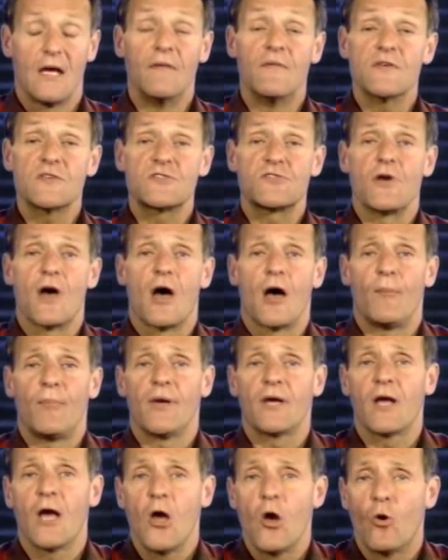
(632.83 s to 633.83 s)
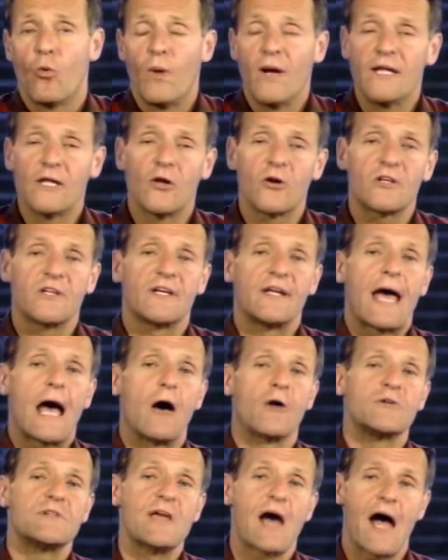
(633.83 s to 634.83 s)
In this topic, we looked at
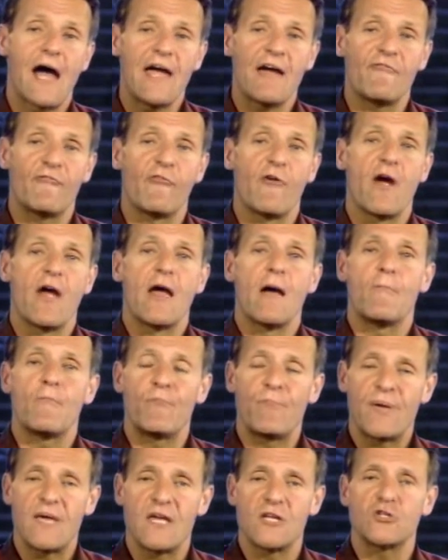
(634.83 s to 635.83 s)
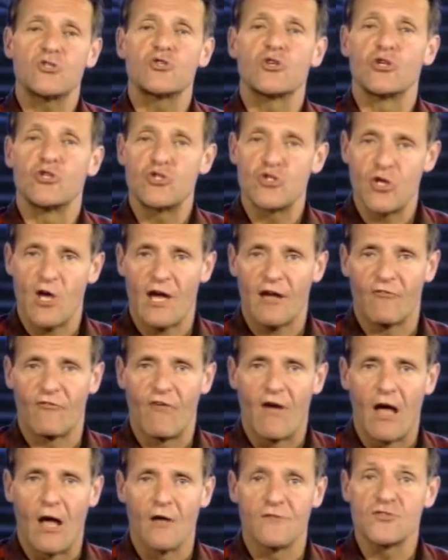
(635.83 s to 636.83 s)
how diaphragm, pinch, and check
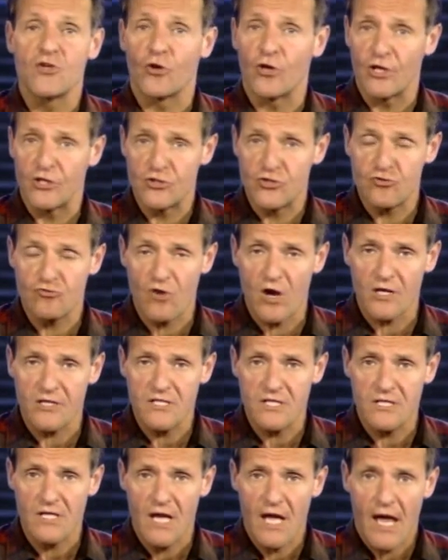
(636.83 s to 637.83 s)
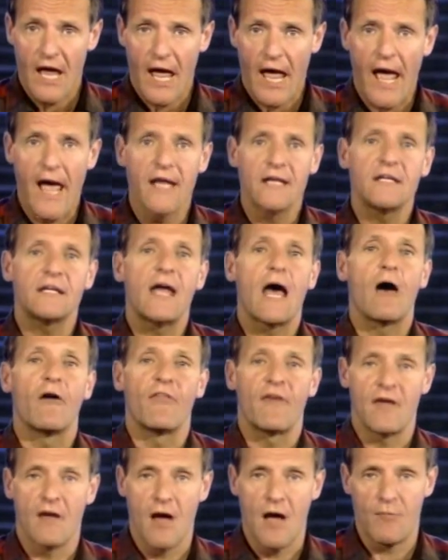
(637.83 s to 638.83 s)
valves are constructed and at
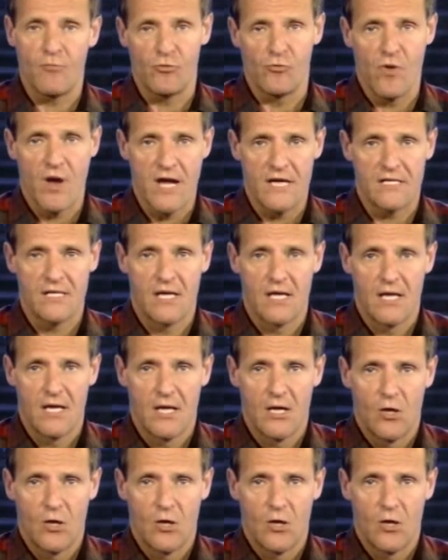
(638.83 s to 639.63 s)
how they operate.